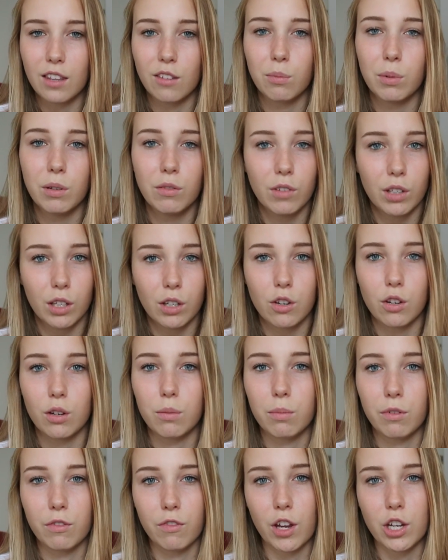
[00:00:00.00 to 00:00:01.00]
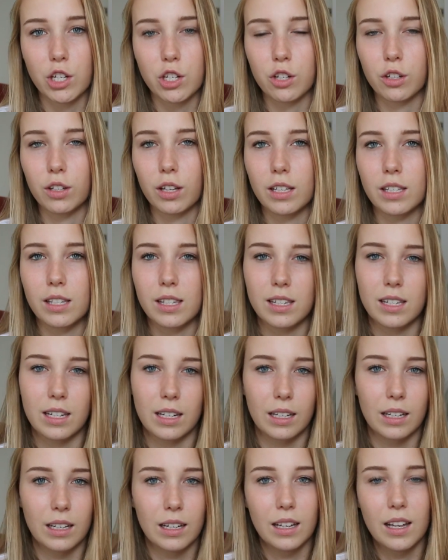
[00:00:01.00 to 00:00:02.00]
They've been really good and professional. I just
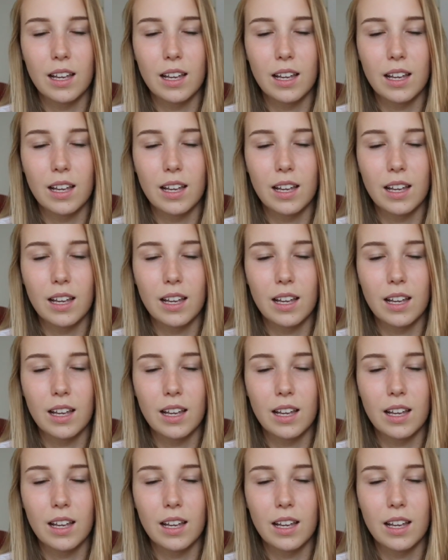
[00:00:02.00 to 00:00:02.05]
didn't,